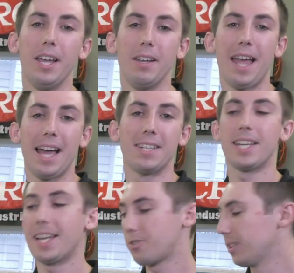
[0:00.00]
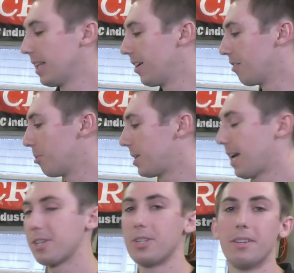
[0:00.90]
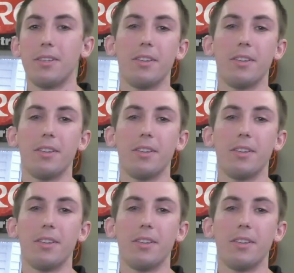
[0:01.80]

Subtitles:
It adds that extra layer of protection.